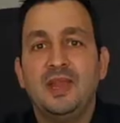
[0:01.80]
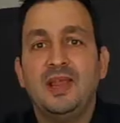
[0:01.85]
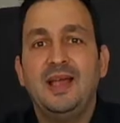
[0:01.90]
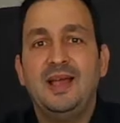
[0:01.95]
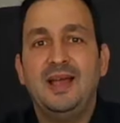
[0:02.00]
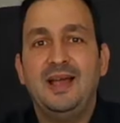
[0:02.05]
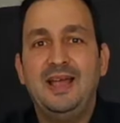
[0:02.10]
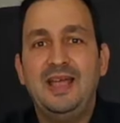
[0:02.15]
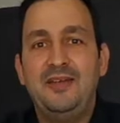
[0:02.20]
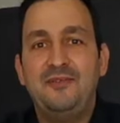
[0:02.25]

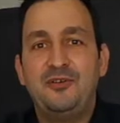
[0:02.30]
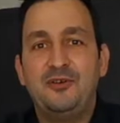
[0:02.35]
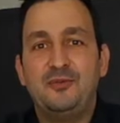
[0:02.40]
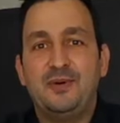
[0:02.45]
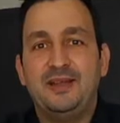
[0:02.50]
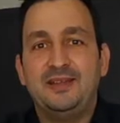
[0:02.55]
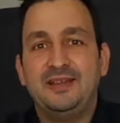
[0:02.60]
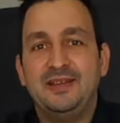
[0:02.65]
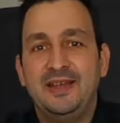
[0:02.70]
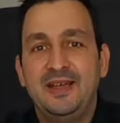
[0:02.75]
Hi
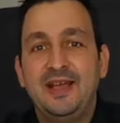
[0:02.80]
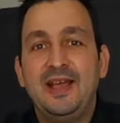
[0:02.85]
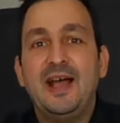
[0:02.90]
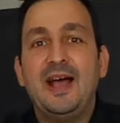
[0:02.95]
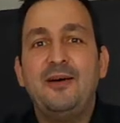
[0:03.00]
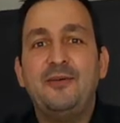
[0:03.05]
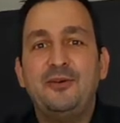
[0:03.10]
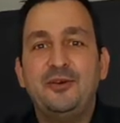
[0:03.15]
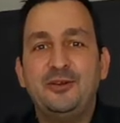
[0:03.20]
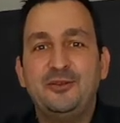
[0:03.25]
everyone,
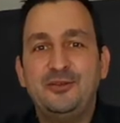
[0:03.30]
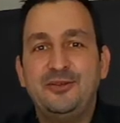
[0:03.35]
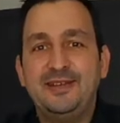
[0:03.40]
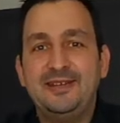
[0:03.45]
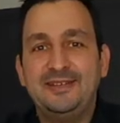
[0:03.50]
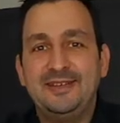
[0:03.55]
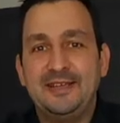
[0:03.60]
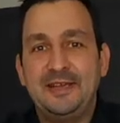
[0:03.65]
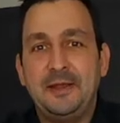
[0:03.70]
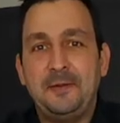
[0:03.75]
how are you
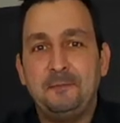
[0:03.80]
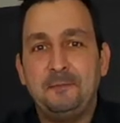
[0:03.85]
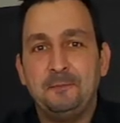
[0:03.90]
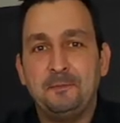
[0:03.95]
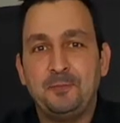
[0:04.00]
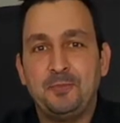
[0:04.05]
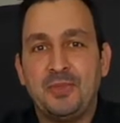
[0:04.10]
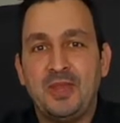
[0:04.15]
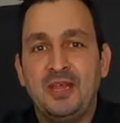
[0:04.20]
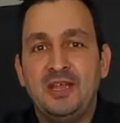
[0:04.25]
doing today?
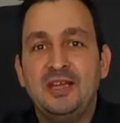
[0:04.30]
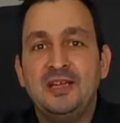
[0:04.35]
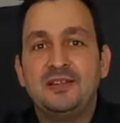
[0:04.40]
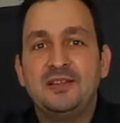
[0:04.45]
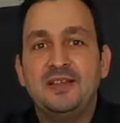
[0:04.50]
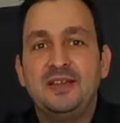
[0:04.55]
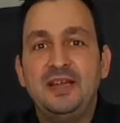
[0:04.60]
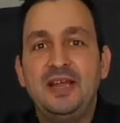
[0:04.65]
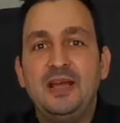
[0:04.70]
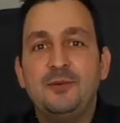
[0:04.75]

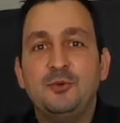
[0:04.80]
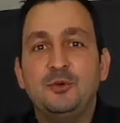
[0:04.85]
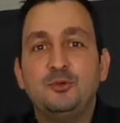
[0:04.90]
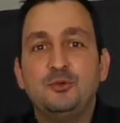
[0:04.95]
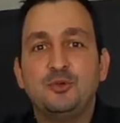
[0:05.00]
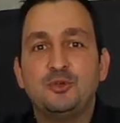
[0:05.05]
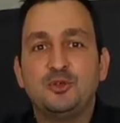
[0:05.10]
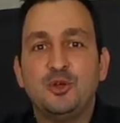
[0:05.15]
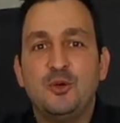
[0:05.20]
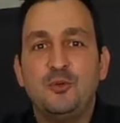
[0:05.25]
Today I want
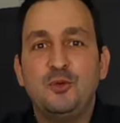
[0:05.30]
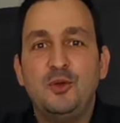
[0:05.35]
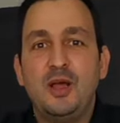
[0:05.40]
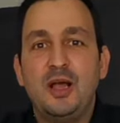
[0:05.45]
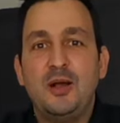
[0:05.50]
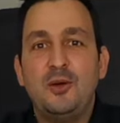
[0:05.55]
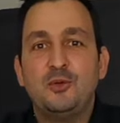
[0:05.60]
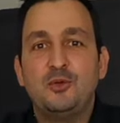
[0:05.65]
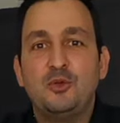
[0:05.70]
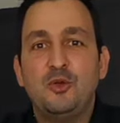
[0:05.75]
to show you
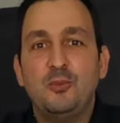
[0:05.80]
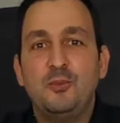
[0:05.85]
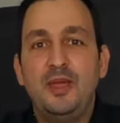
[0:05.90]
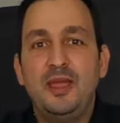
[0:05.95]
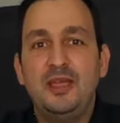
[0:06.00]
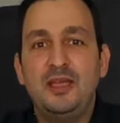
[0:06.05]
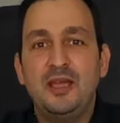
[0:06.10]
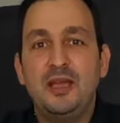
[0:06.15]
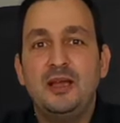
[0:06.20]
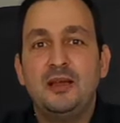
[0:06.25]
how to
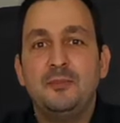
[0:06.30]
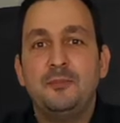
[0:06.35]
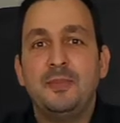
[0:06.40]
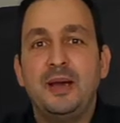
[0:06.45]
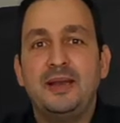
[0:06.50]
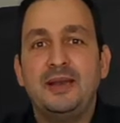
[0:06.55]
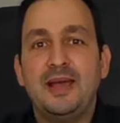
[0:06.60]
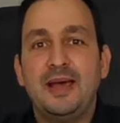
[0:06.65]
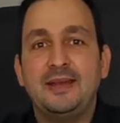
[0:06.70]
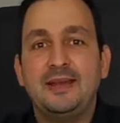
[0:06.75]
make
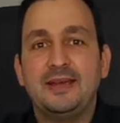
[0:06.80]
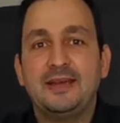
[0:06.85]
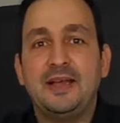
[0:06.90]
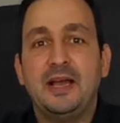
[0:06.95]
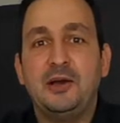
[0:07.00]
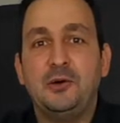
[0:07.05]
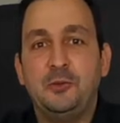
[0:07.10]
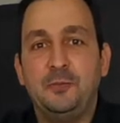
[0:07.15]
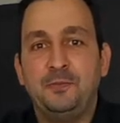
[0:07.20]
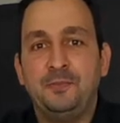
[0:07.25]
banana
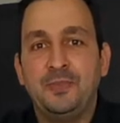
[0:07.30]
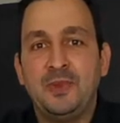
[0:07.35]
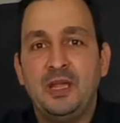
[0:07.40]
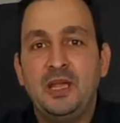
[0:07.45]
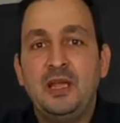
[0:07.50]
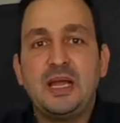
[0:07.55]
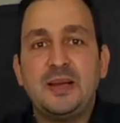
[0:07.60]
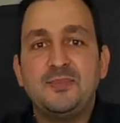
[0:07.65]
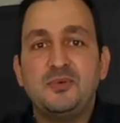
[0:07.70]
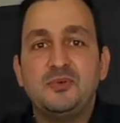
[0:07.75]
cow. A
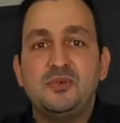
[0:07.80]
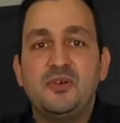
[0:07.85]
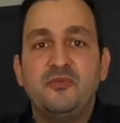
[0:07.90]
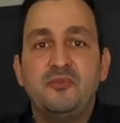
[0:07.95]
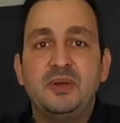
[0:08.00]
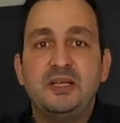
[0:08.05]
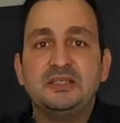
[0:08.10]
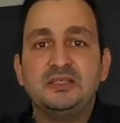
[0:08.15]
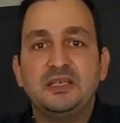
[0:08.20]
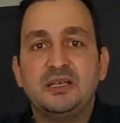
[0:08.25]
couple of
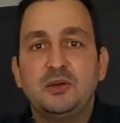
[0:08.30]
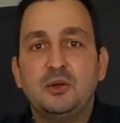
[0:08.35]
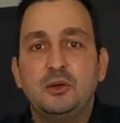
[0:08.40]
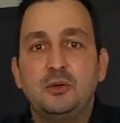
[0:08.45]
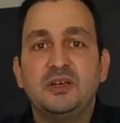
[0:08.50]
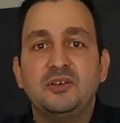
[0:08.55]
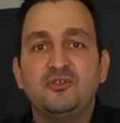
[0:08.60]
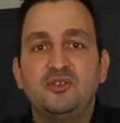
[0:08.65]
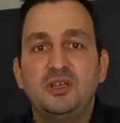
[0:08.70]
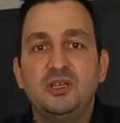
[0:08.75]
months ago,
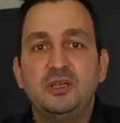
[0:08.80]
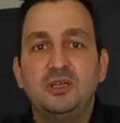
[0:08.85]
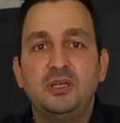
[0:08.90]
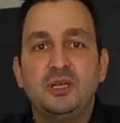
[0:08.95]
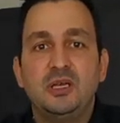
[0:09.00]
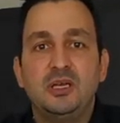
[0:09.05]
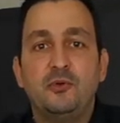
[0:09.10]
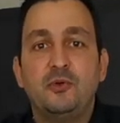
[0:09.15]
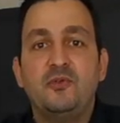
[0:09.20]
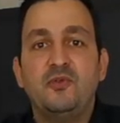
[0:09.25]
searching
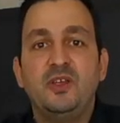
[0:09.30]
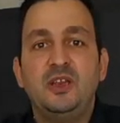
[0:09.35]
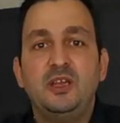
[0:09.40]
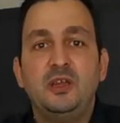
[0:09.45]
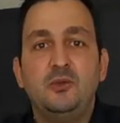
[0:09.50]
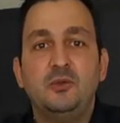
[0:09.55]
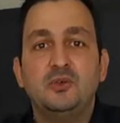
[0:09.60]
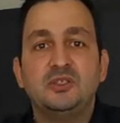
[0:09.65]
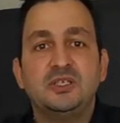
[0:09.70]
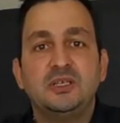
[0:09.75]
for
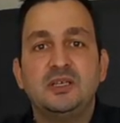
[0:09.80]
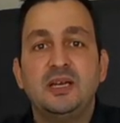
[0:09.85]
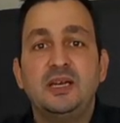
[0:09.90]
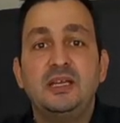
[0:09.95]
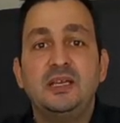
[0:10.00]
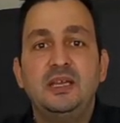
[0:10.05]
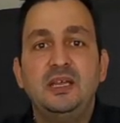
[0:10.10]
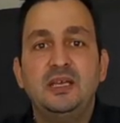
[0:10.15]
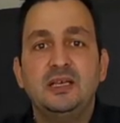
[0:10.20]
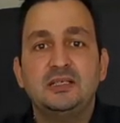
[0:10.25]
videos and
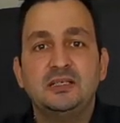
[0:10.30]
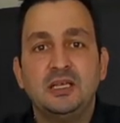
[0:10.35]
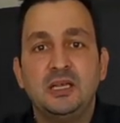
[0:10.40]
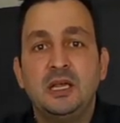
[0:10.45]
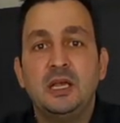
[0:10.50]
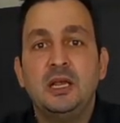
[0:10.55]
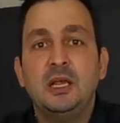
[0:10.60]
ideas